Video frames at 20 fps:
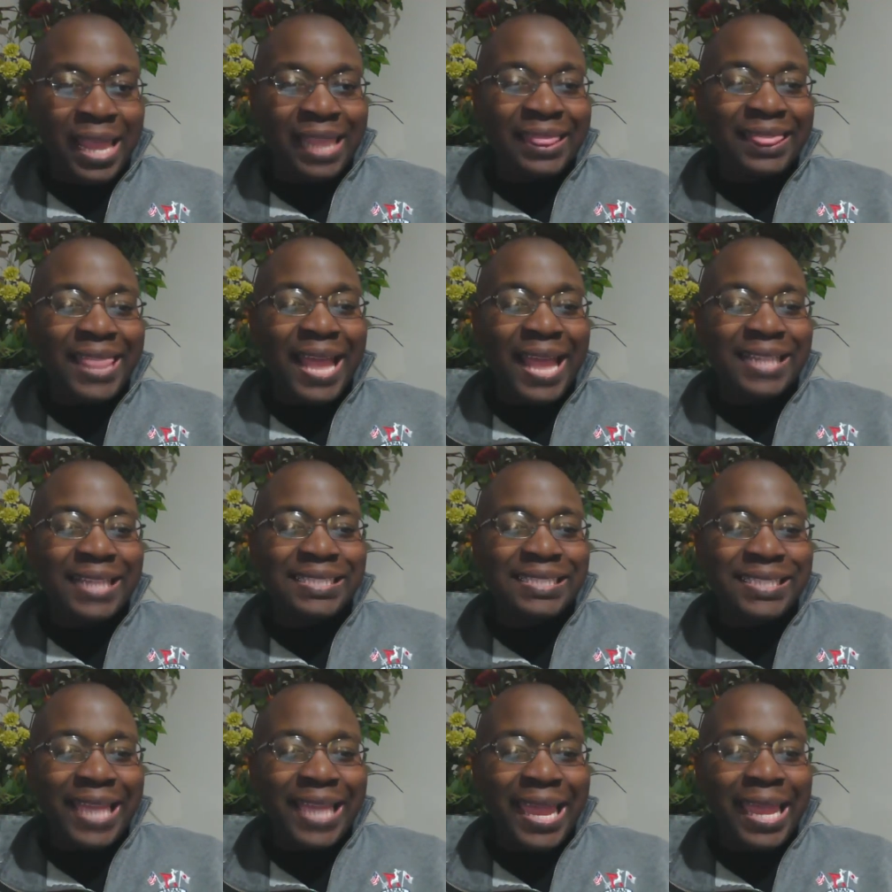Let's
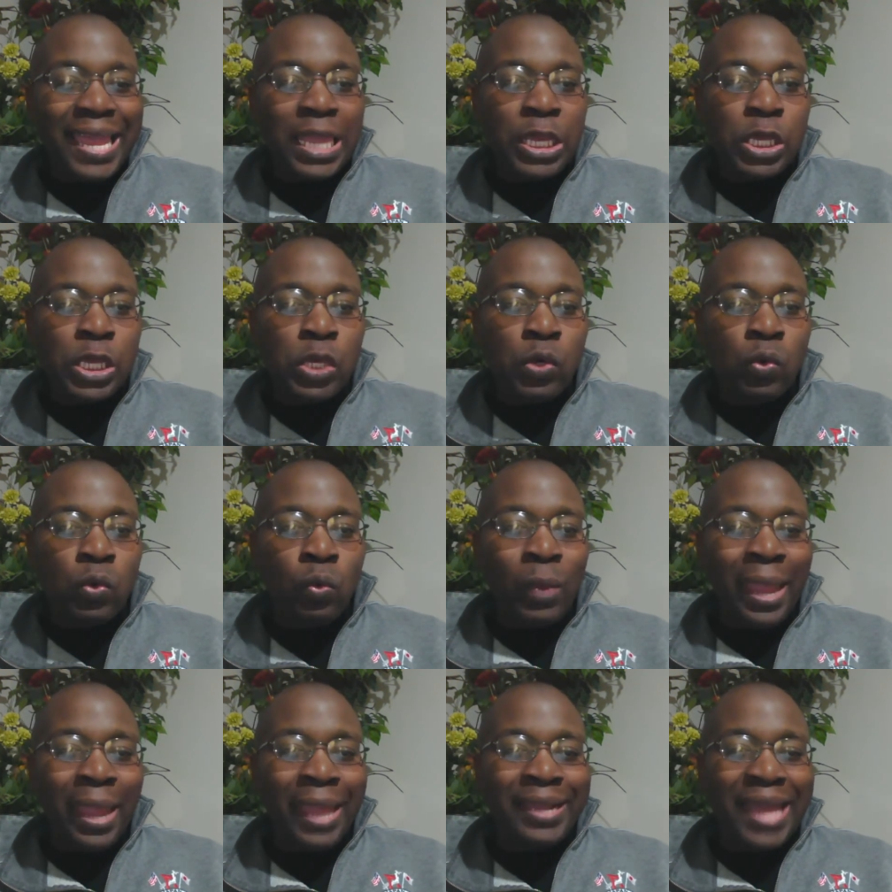say
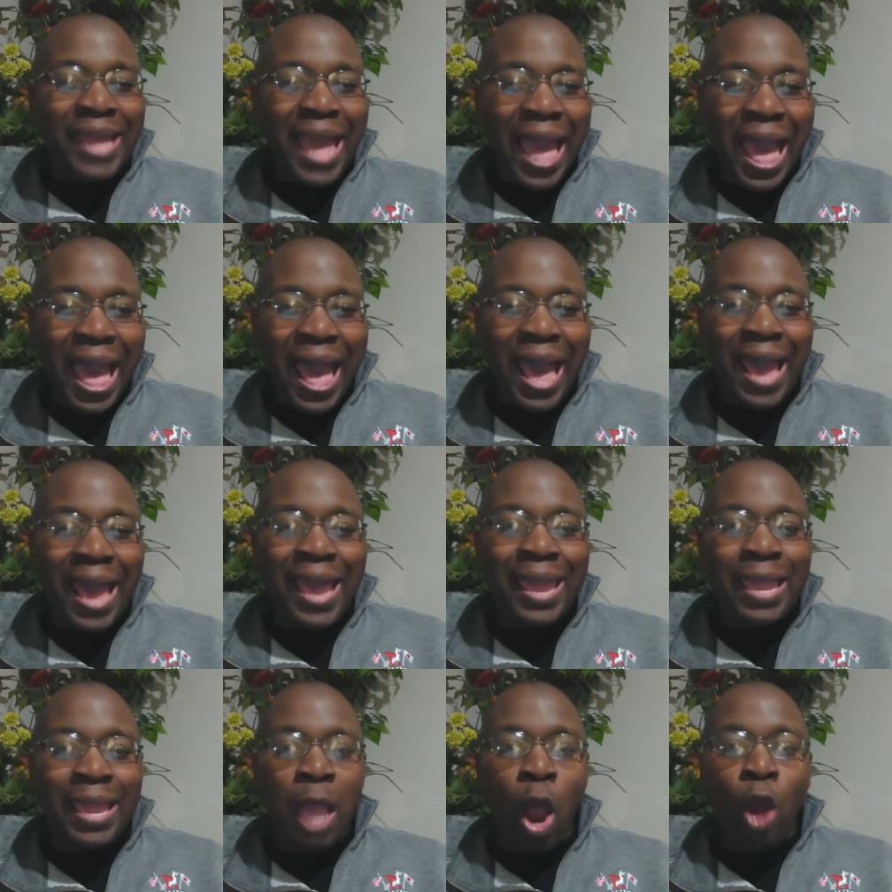you and
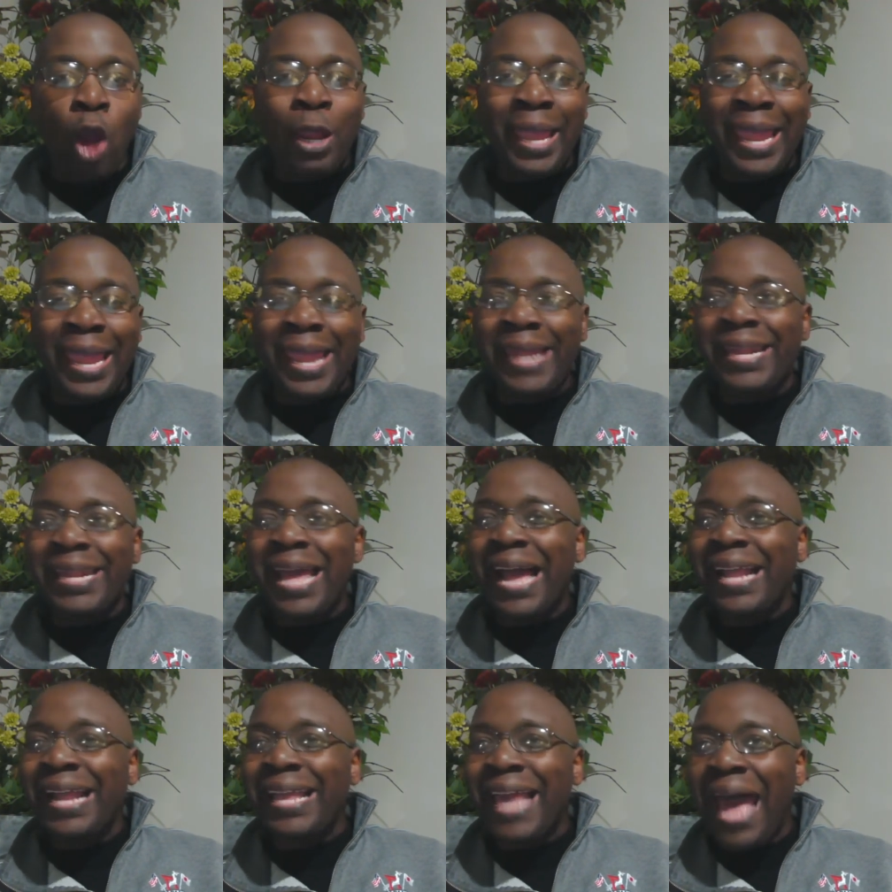I are in
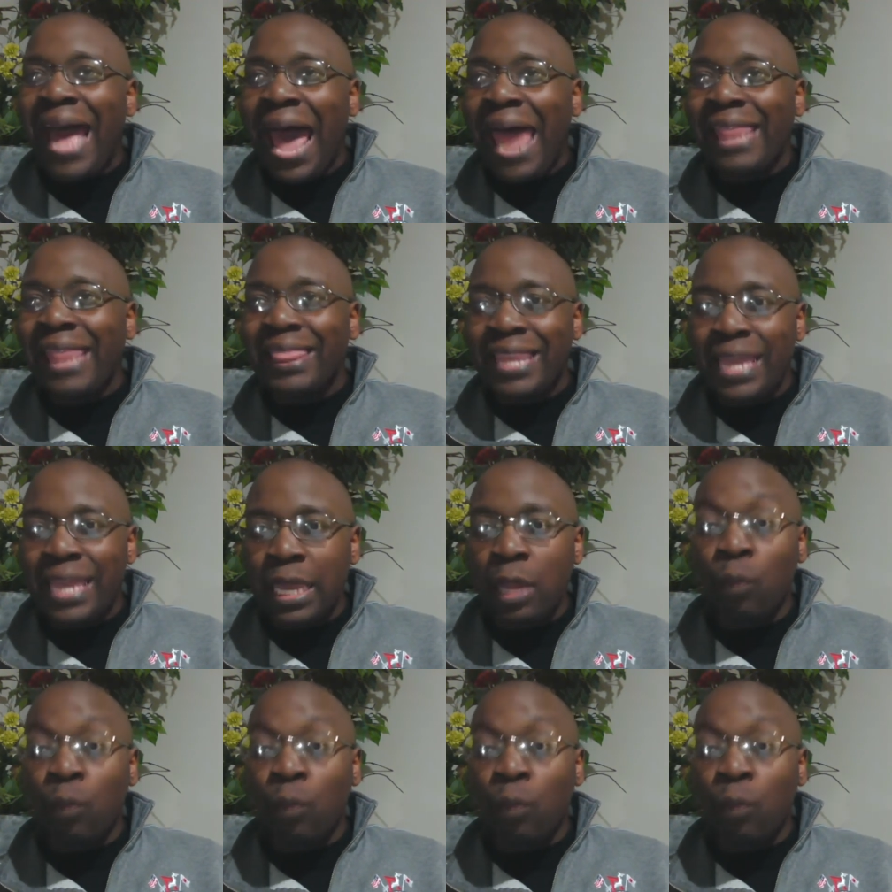a godly